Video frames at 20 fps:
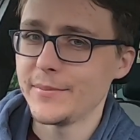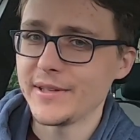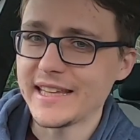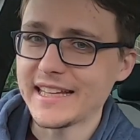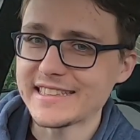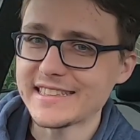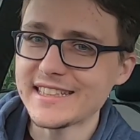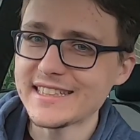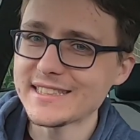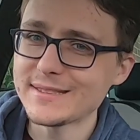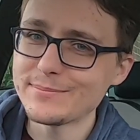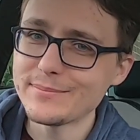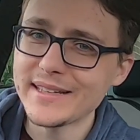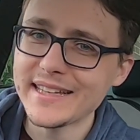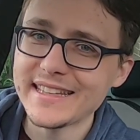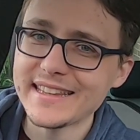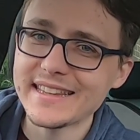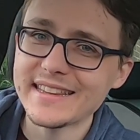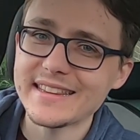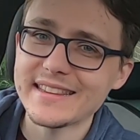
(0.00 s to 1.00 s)
But that does
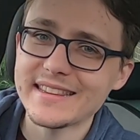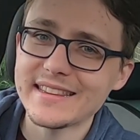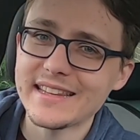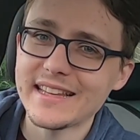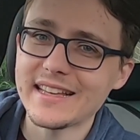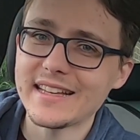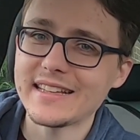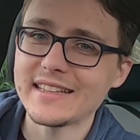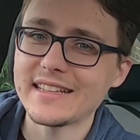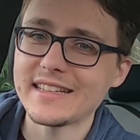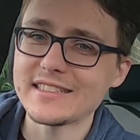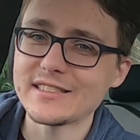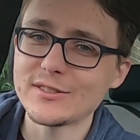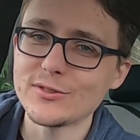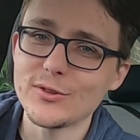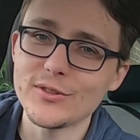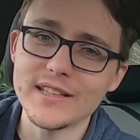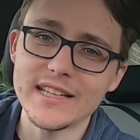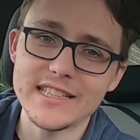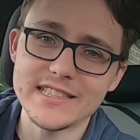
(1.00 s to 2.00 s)
mean that it's
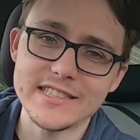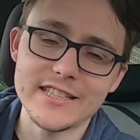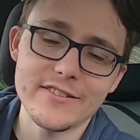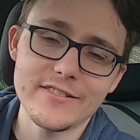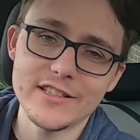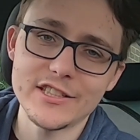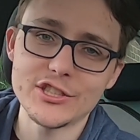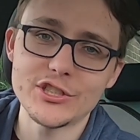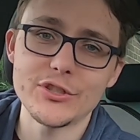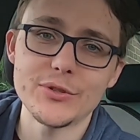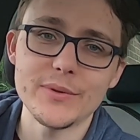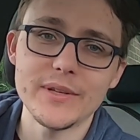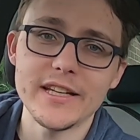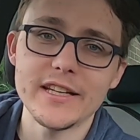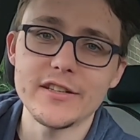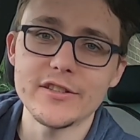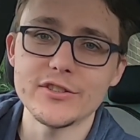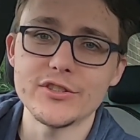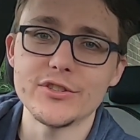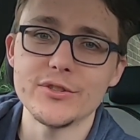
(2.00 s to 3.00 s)
not necessarily as
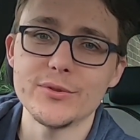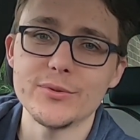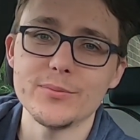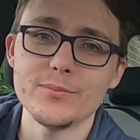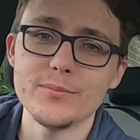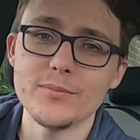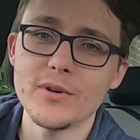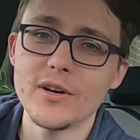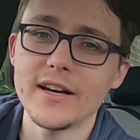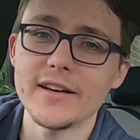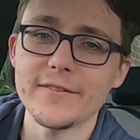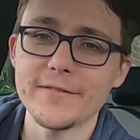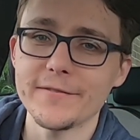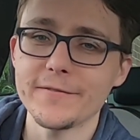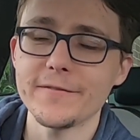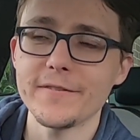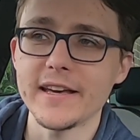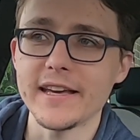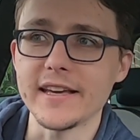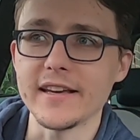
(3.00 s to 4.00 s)
unique as you might
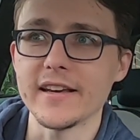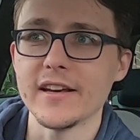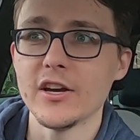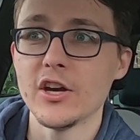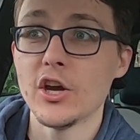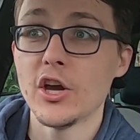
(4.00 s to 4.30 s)
think.